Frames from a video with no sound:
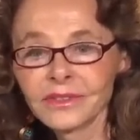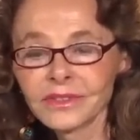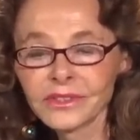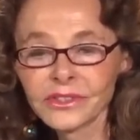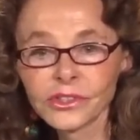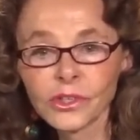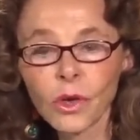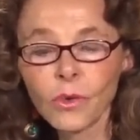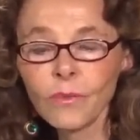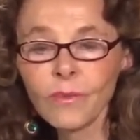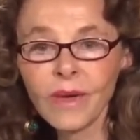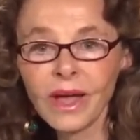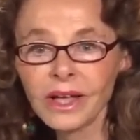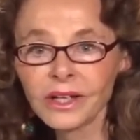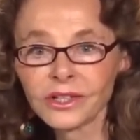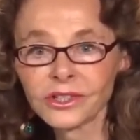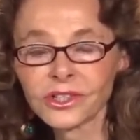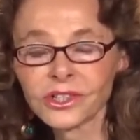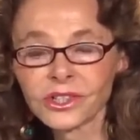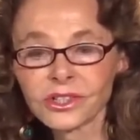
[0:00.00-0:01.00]
so
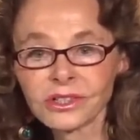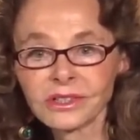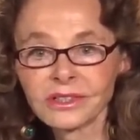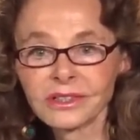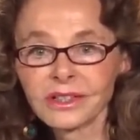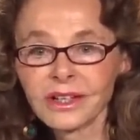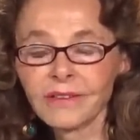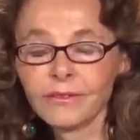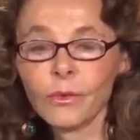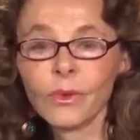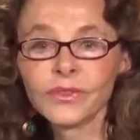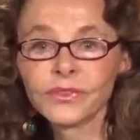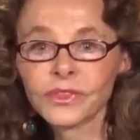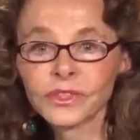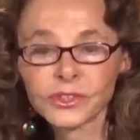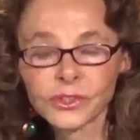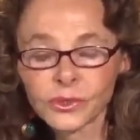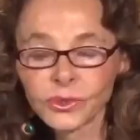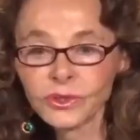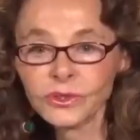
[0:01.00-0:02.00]
much of what
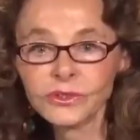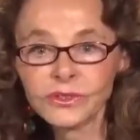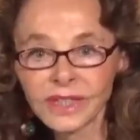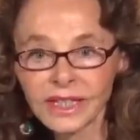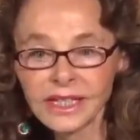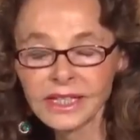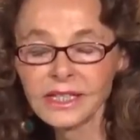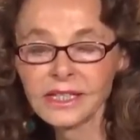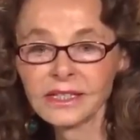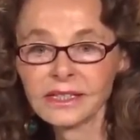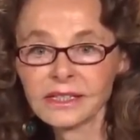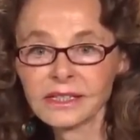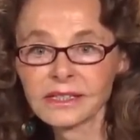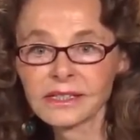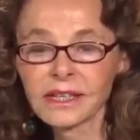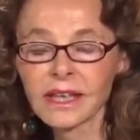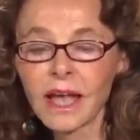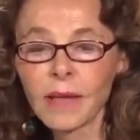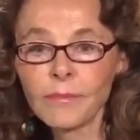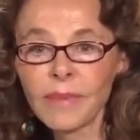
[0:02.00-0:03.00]
the truth
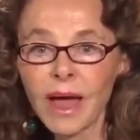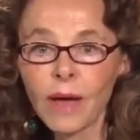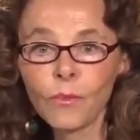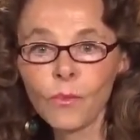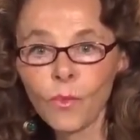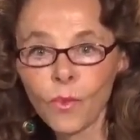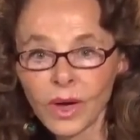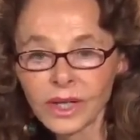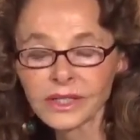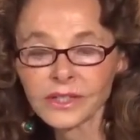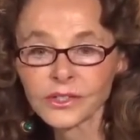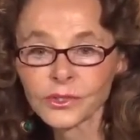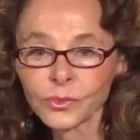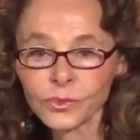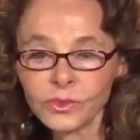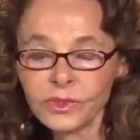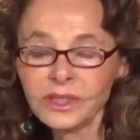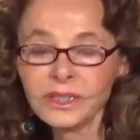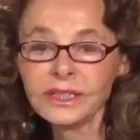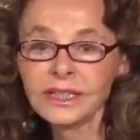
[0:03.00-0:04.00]
is about what is
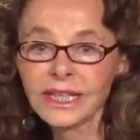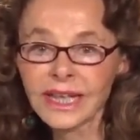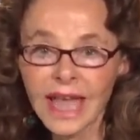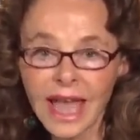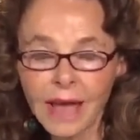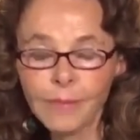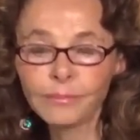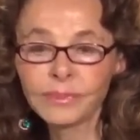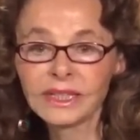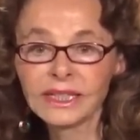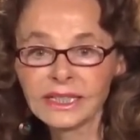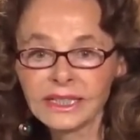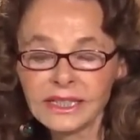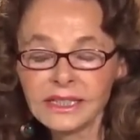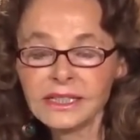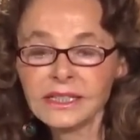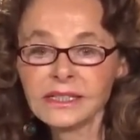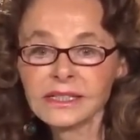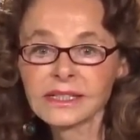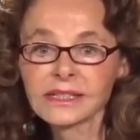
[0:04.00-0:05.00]
really happening
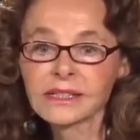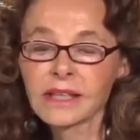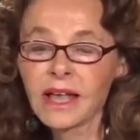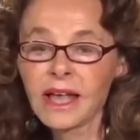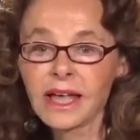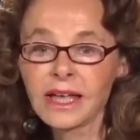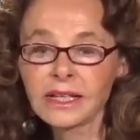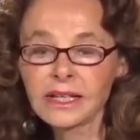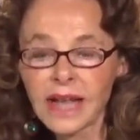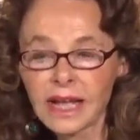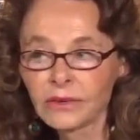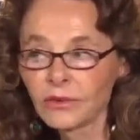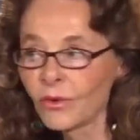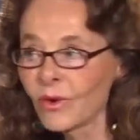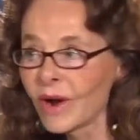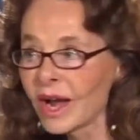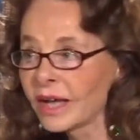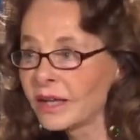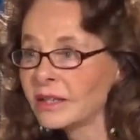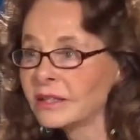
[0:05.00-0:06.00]
inside,
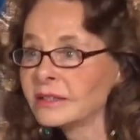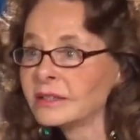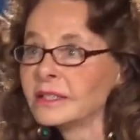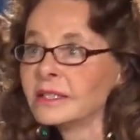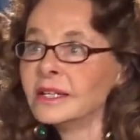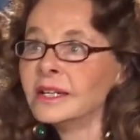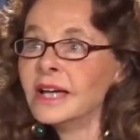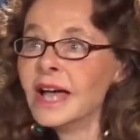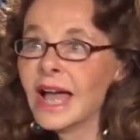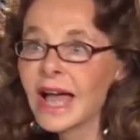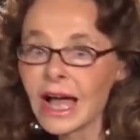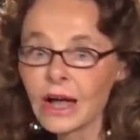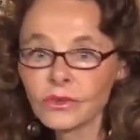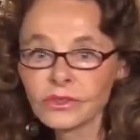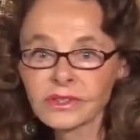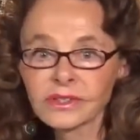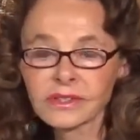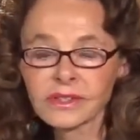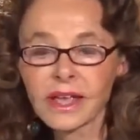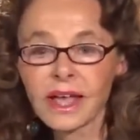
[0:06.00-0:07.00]
around,
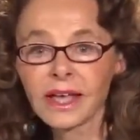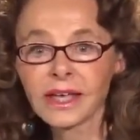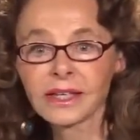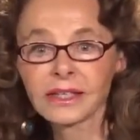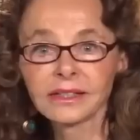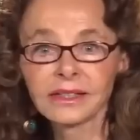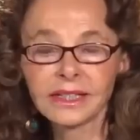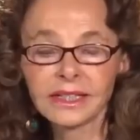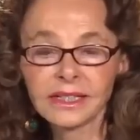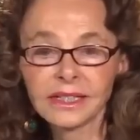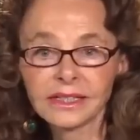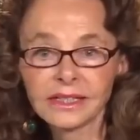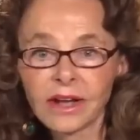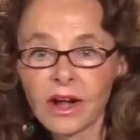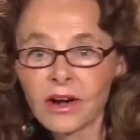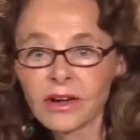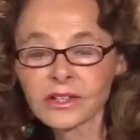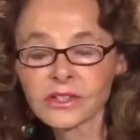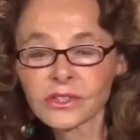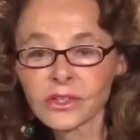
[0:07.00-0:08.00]
outside in
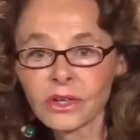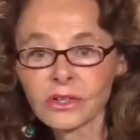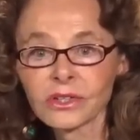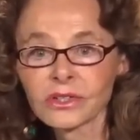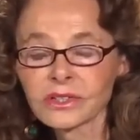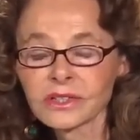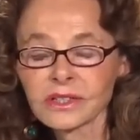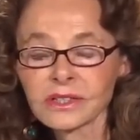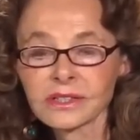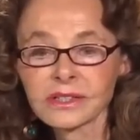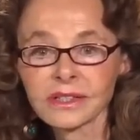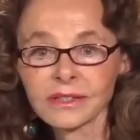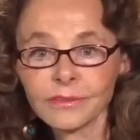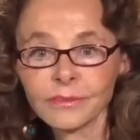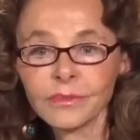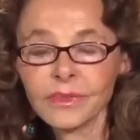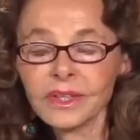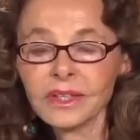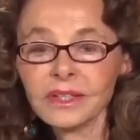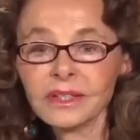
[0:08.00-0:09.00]
our solar
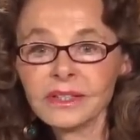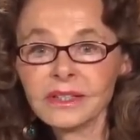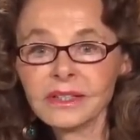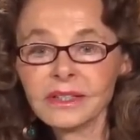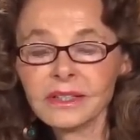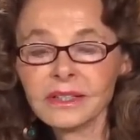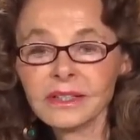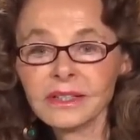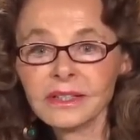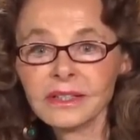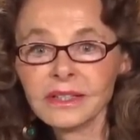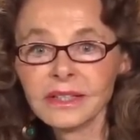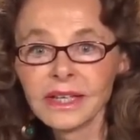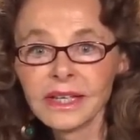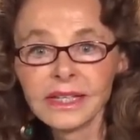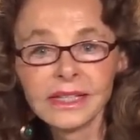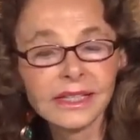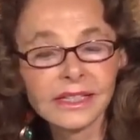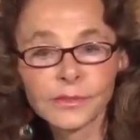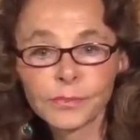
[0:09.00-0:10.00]
system
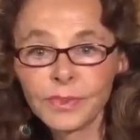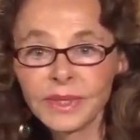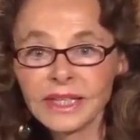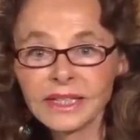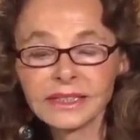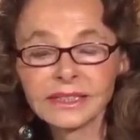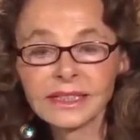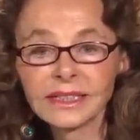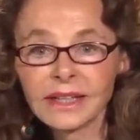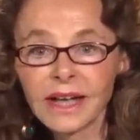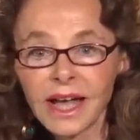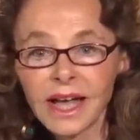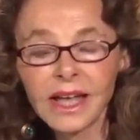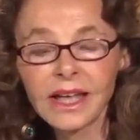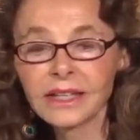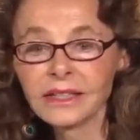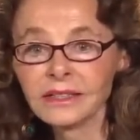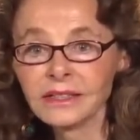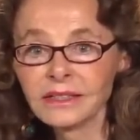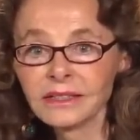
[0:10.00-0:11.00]
is being
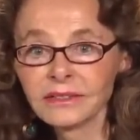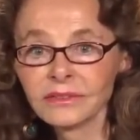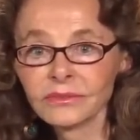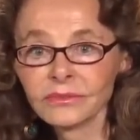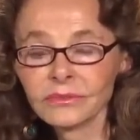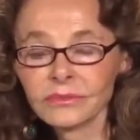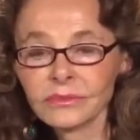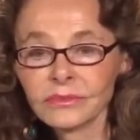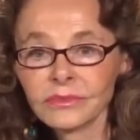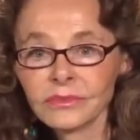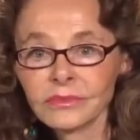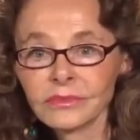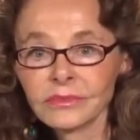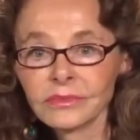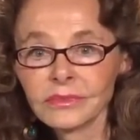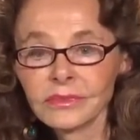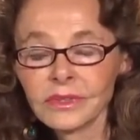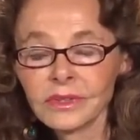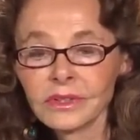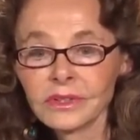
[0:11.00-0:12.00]
denied
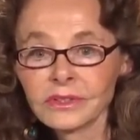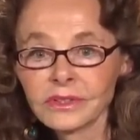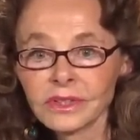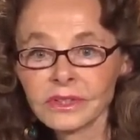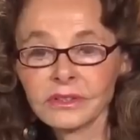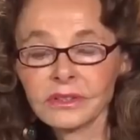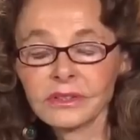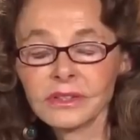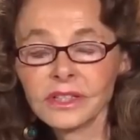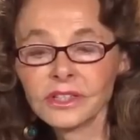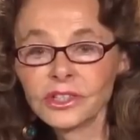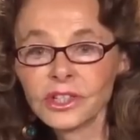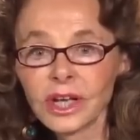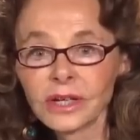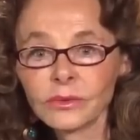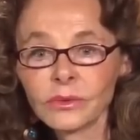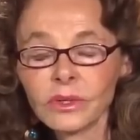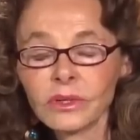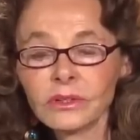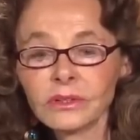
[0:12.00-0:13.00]
to the
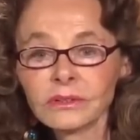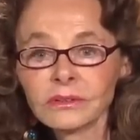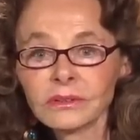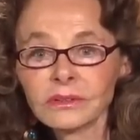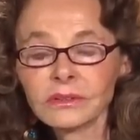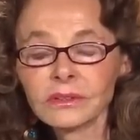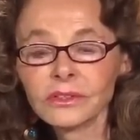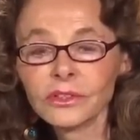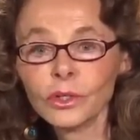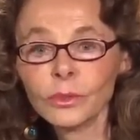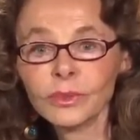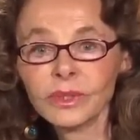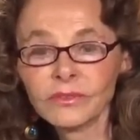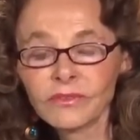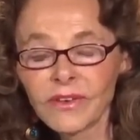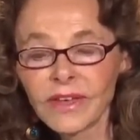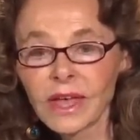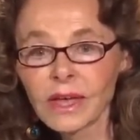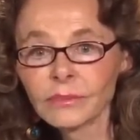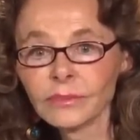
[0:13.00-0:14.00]
general human
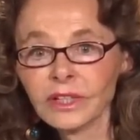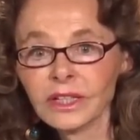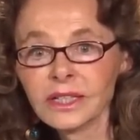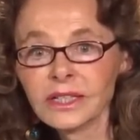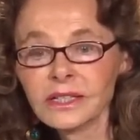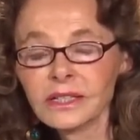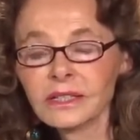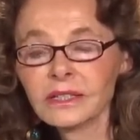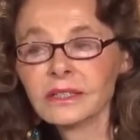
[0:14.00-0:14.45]
family.